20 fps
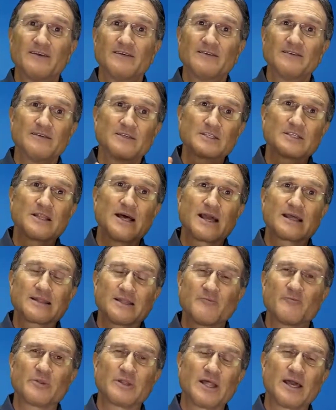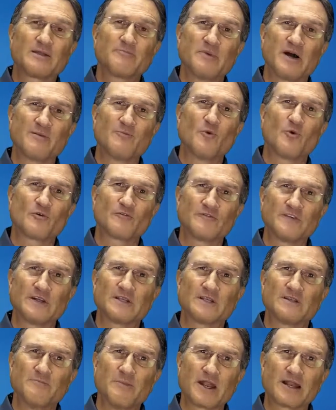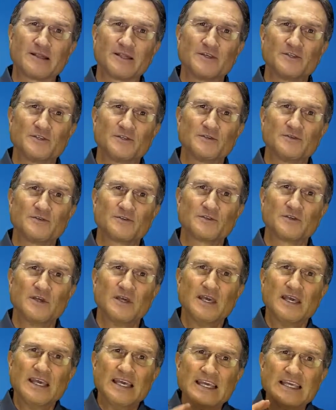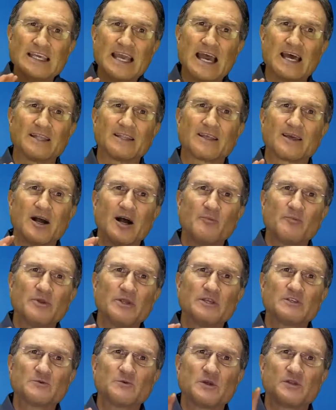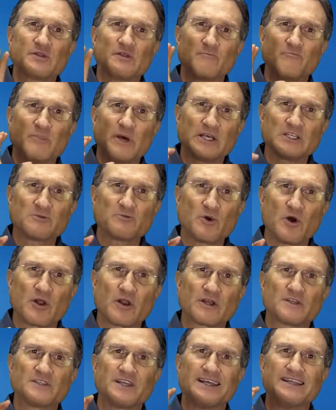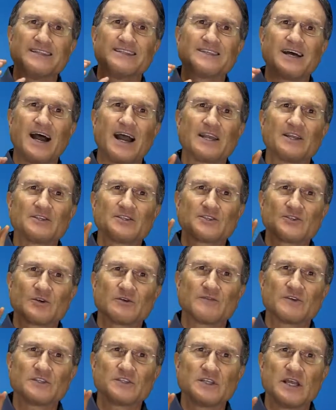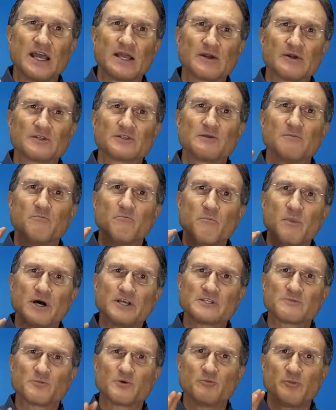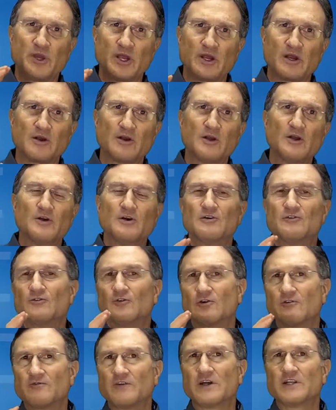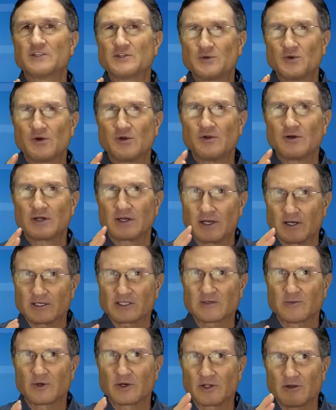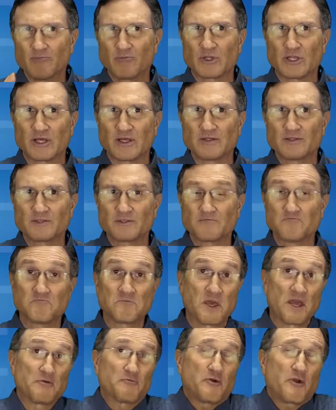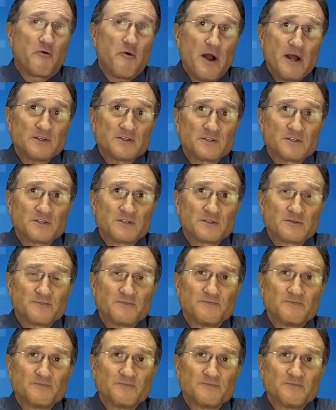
is likely plagued by more fundamental issues. Yet, companies with the best products and tightest service standards must prepare for eventual customer complaints and requests.